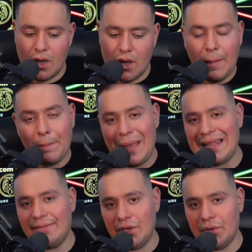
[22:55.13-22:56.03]
many
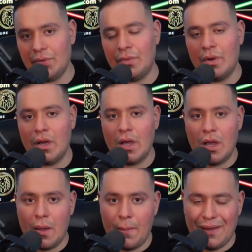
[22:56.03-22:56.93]
of you
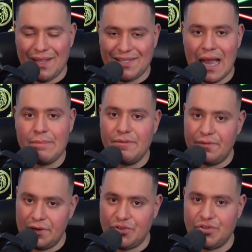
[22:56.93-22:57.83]
by the time you
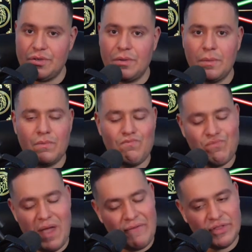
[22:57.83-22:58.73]
finish
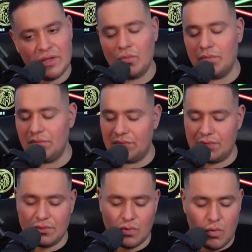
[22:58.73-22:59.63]
everything
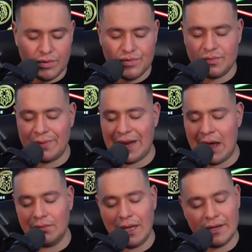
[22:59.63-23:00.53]
the course has been
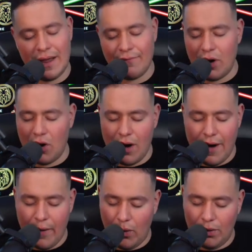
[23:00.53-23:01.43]
outlined every
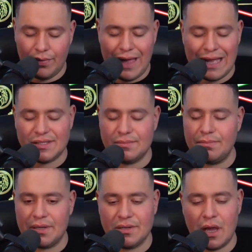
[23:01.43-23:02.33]
all that's
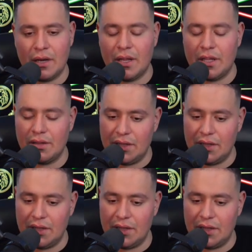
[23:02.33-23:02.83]
been done and the